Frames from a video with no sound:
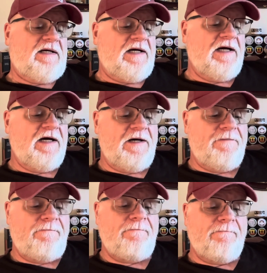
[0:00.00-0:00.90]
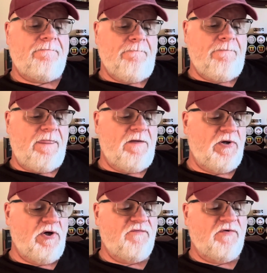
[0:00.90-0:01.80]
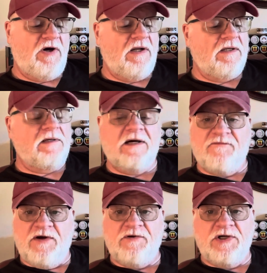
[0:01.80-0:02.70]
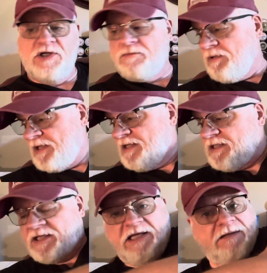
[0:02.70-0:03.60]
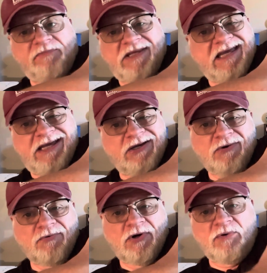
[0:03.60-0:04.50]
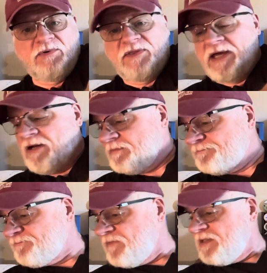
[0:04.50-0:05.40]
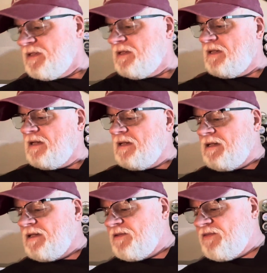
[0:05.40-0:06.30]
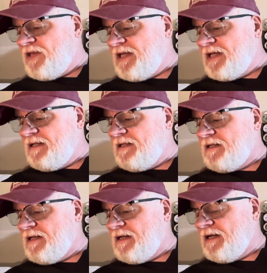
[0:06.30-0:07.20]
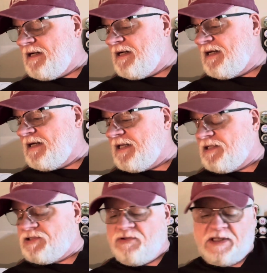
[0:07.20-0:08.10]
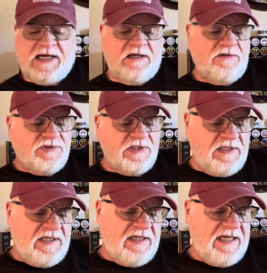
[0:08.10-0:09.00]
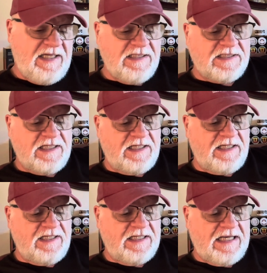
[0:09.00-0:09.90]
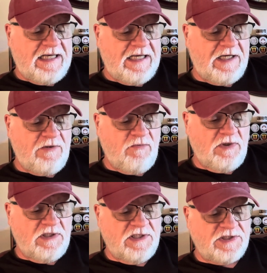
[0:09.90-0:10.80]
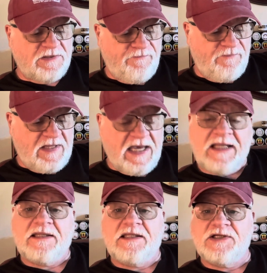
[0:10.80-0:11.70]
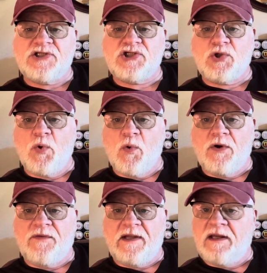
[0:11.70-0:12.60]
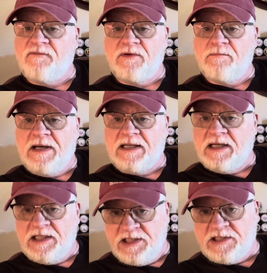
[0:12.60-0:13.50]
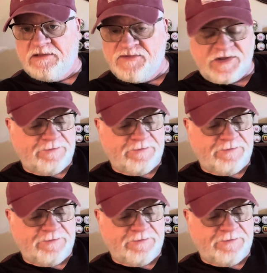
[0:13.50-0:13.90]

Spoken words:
But overall, a very good blend to get. Can't go wrong with that one. Then, in 2019, I was at this store that everybody loves.